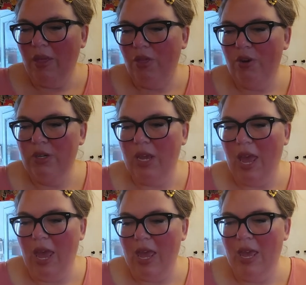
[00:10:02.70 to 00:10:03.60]
the third
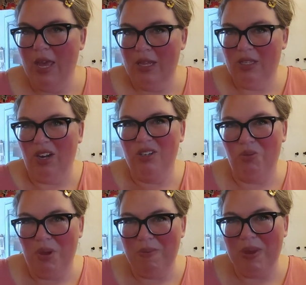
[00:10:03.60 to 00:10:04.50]
day, it starts
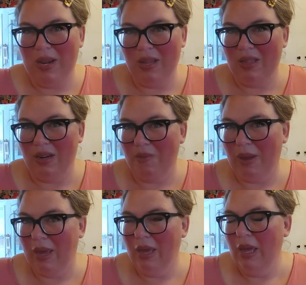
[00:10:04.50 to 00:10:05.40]
weeping a little
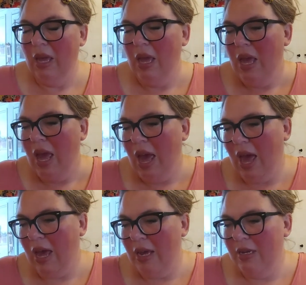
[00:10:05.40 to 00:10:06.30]
bit.
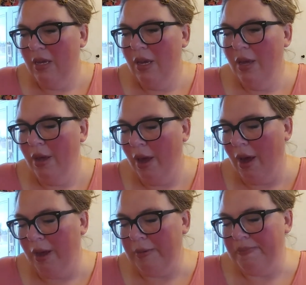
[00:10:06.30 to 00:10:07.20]
And
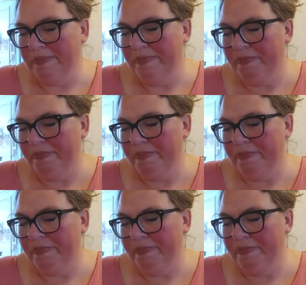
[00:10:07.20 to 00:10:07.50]
um,